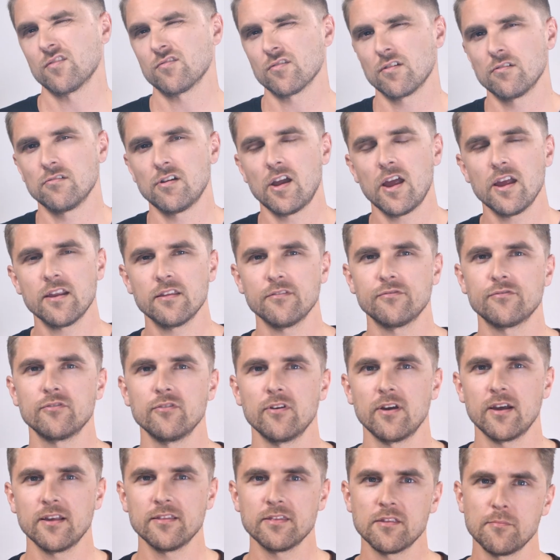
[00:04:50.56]
It's alright if
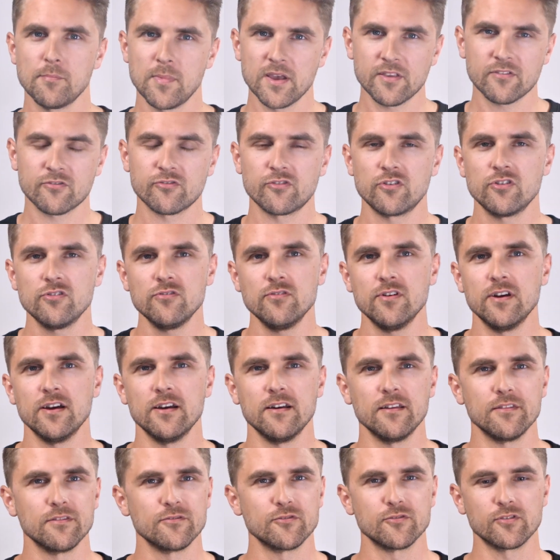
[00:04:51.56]
you're in the metro
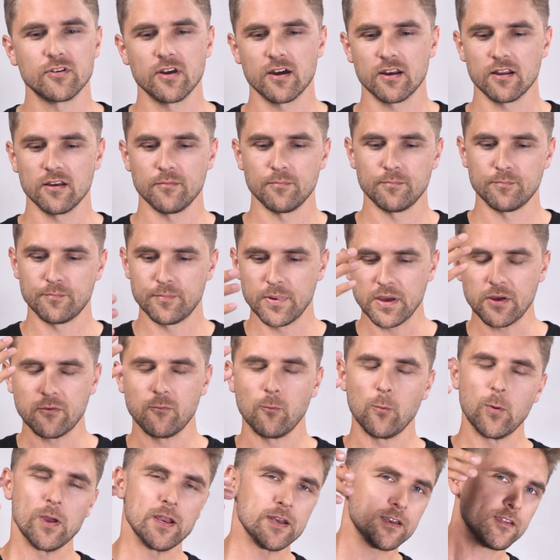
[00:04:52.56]
and you got a big
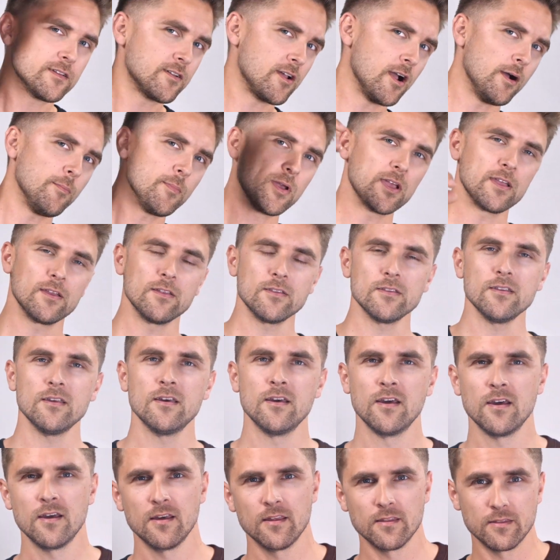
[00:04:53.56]
wind coming in,
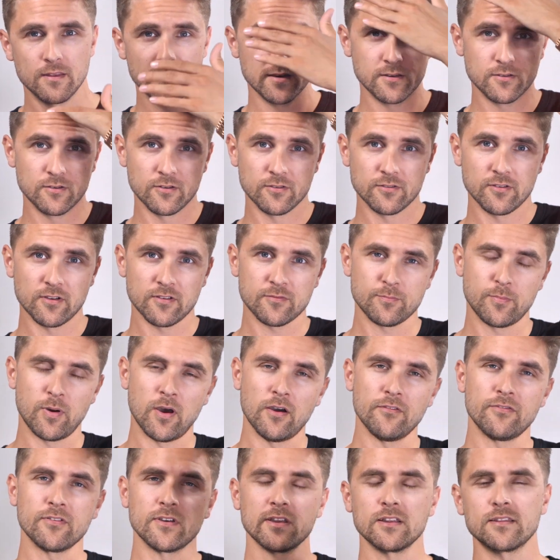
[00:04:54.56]
then you're just
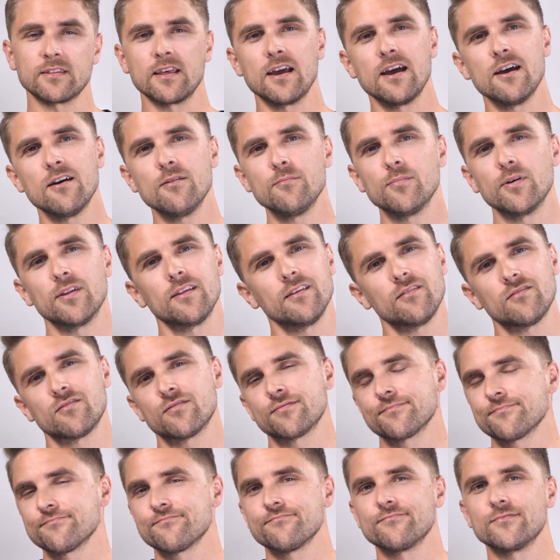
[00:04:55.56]
puffing it down, but
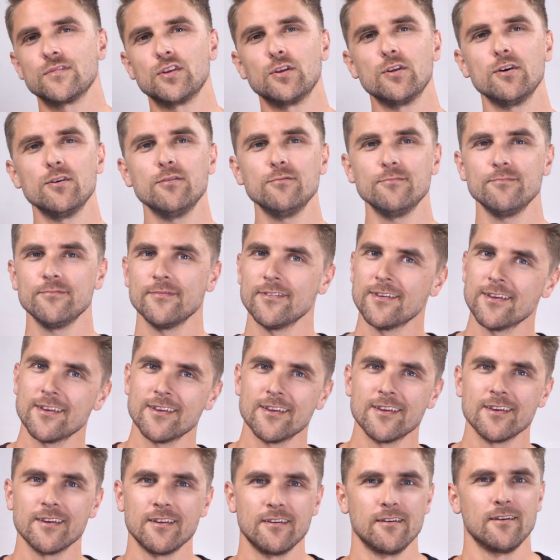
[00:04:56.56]
it's, you know,
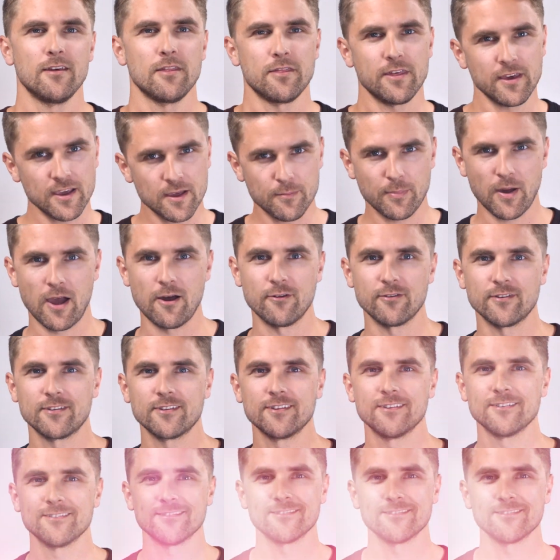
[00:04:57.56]
think about it.